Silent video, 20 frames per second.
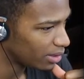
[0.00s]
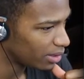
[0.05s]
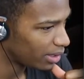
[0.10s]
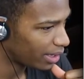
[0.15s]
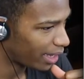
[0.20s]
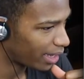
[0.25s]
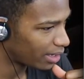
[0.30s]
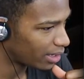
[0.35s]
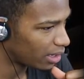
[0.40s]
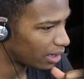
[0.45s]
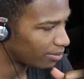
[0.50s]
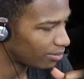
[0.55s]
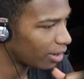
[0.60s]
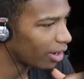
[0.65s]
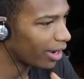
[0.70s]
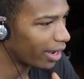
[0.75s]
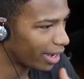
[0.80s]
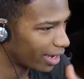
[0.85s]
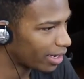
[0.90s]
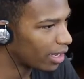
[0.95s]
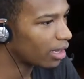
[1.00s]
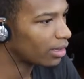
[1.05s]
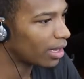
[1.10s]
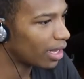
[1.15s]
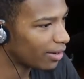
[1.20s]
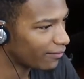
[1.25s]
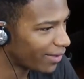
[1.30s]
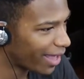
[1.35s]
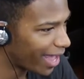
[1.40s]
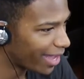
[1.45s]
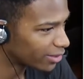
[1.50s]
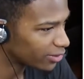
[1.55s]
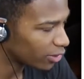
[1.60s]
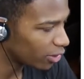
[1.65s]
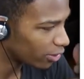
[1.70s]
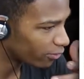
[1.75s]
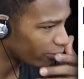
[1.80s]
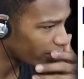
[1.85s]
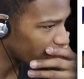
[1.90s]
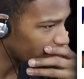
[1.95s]
And I got a lot of hack
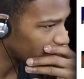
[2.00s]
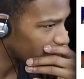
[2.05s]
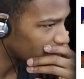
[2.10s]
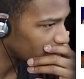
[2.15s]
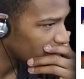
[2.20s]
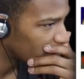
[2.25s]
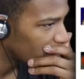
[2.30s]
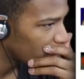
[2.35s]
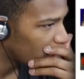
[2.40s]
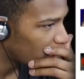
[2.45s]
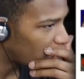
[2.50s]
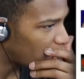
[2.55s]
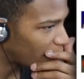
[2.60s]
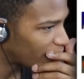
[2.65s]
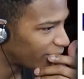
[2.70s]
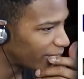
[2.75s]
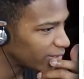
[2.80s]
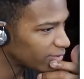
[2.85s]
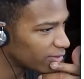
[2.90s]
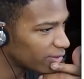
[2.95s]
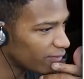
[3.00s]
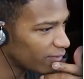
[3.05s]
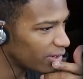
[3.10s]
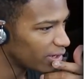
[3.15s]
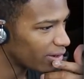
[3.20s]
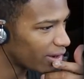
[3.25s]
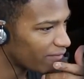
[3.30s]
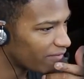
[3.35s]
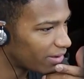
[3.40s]
talk right here. Thanks for the video.